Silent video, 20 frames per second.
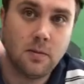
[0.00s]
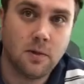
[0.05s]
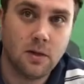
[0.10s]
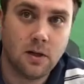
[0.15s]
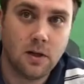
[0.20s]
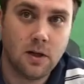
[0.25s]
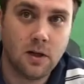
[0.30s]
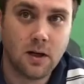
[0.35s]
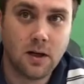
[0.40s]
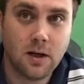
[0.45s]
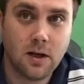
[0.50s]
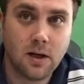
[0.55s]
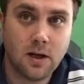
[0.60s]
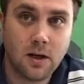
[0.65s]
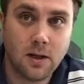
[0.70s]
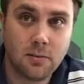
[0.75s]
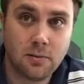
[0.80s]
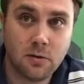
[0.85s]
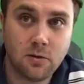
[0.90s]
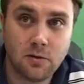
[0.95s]

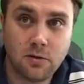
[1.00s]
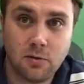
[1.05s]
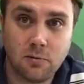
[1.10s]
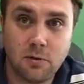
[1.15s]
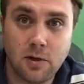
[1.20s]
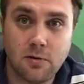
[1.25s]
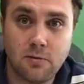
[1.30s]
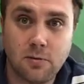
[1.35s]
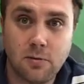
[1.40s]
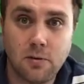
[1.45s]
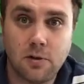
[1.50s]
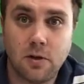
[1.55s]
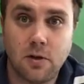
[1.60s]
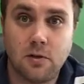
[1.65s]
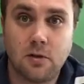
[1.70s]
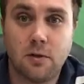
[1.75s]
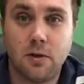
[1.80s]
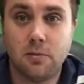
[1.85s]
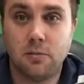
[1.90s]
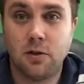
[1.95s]
I'm using red food
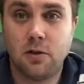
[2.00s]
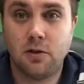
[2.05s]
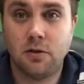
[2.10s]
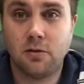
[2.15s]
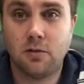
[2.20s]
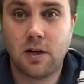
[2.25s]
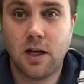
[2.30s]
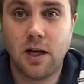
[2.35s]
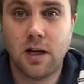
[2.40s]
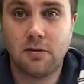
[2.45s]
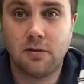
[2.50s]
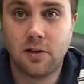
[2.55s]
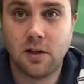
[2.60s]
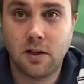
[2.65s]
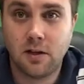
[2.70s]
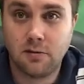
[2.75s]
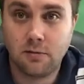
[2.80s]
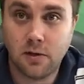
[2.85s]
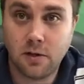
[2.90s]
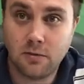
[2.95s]
coloring, but you don't have to
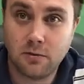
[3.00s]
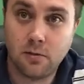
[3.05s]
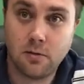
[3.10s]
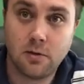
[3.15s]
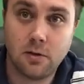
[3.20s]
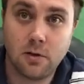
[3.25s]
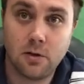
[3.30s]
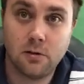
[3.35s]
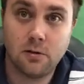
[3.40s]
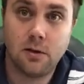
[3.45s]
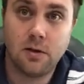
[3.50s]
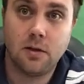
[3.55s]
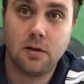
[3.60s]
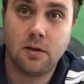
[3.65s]
have red food coloring